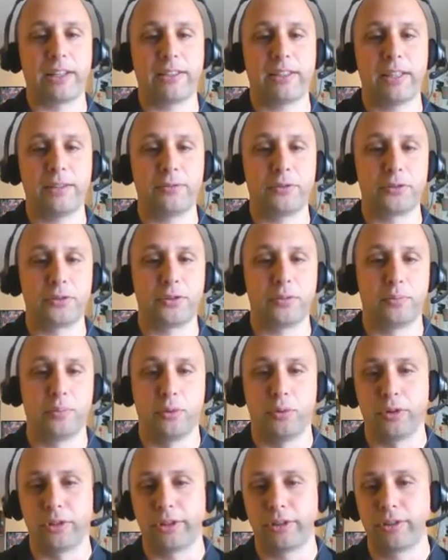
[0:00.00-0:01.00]
several
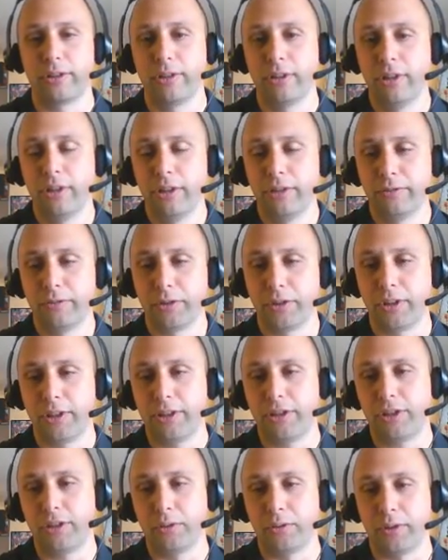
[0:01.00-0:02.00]
supports for
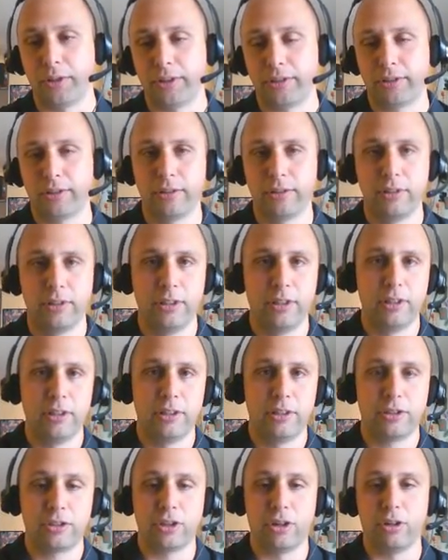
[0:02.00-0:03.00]
these students.
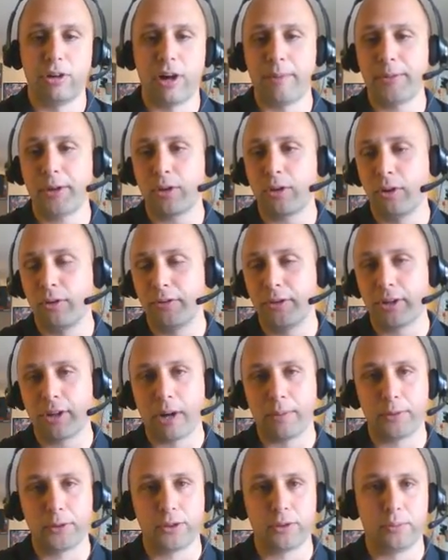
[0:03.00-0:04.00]
So I'm going to go over a
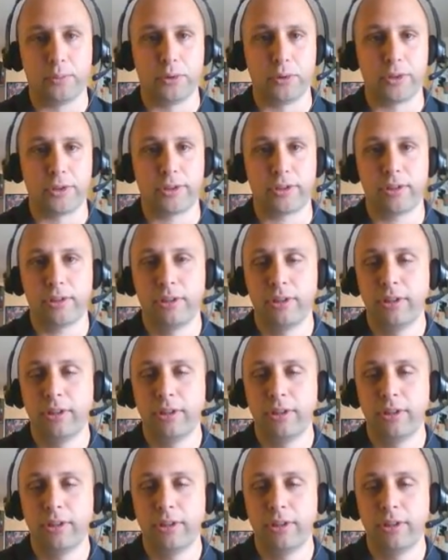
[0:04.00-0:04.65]
couple supports